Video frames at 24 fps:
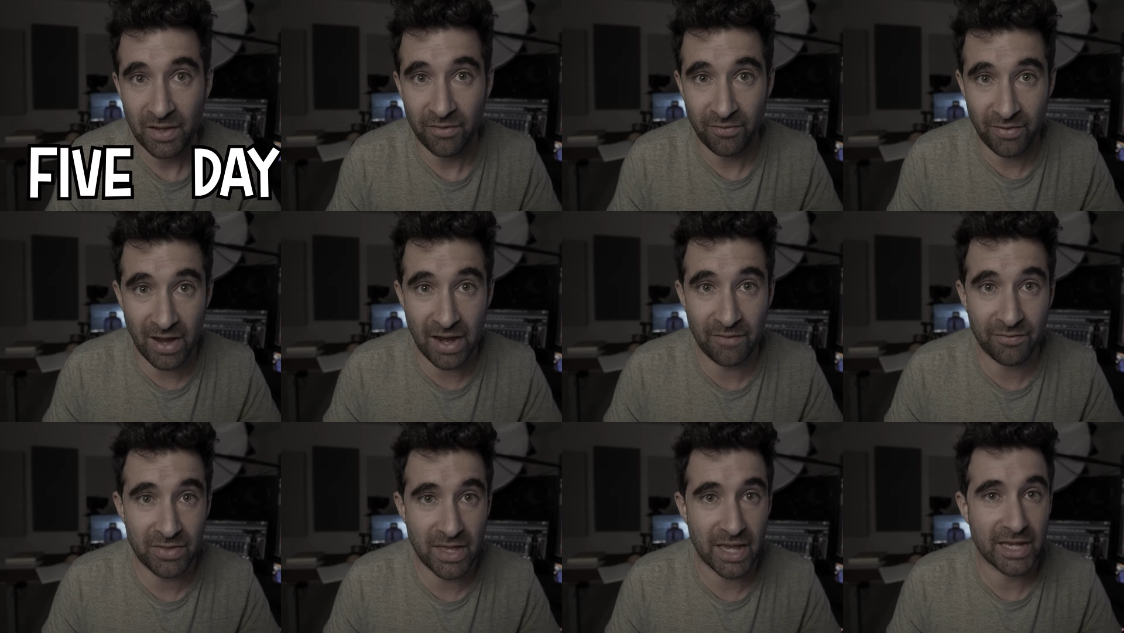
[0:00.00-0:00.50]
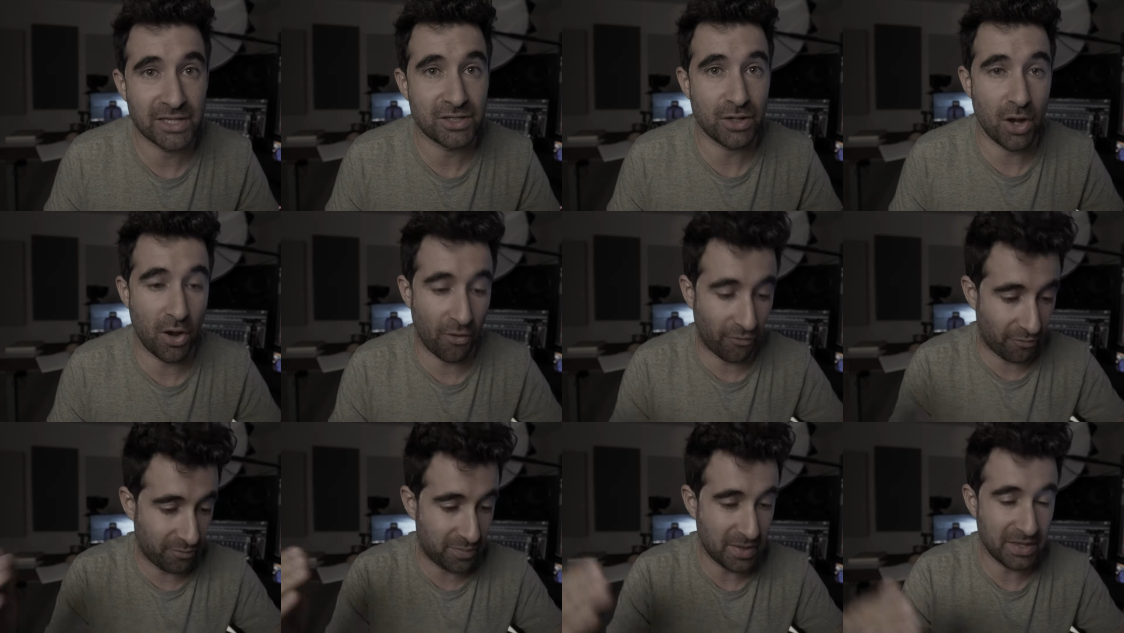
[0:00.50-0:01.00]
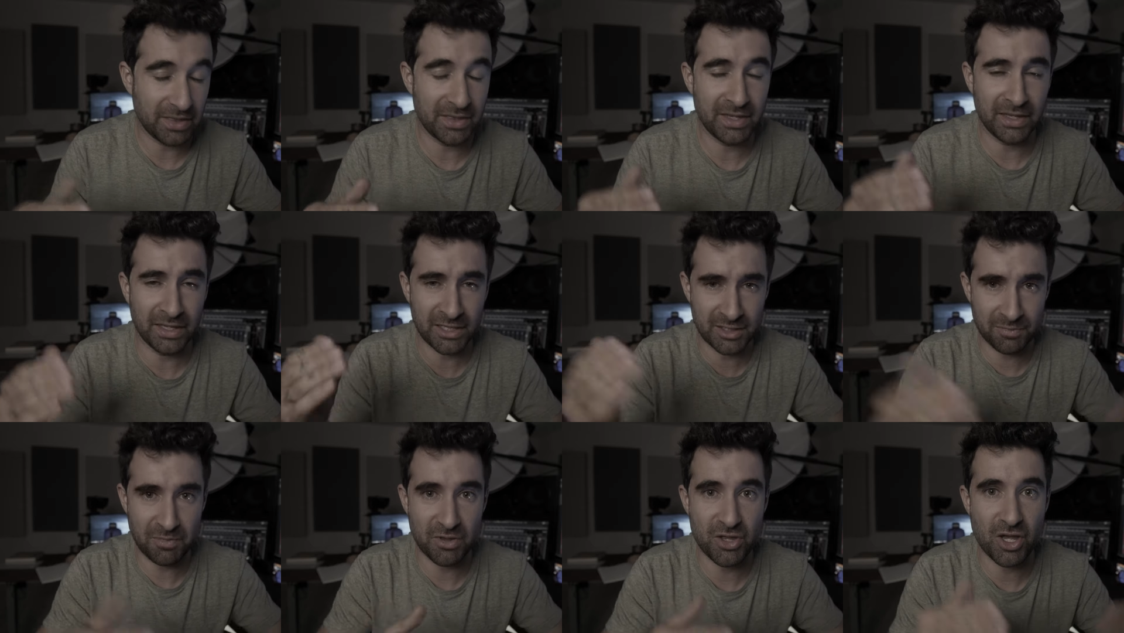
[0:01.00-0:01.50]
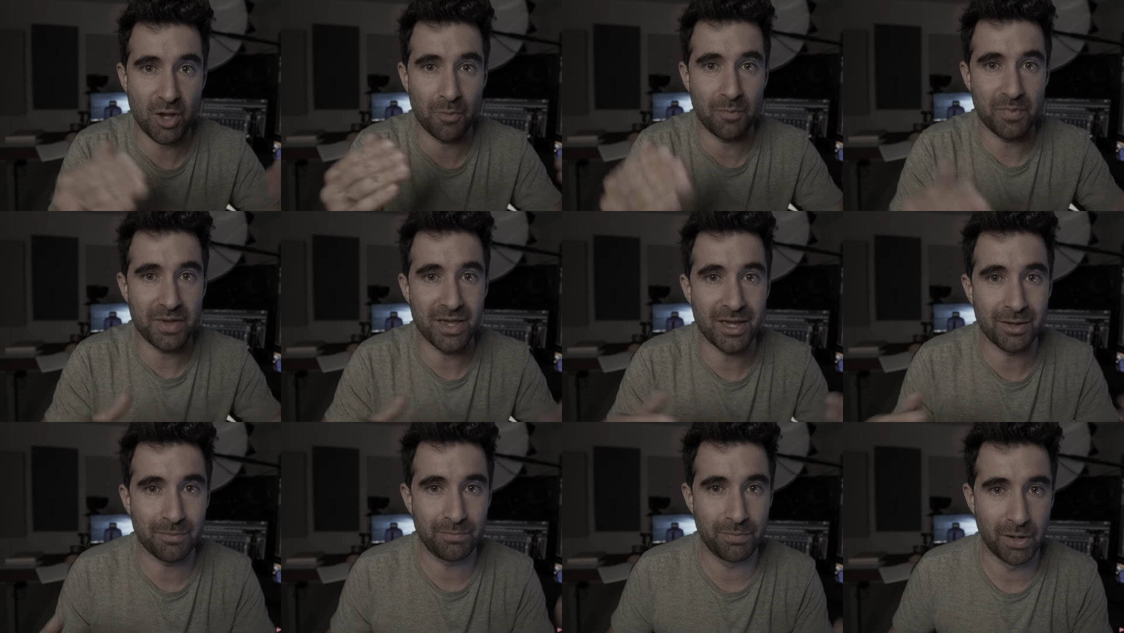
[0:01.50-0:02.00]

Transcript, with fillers: 5 days of this video being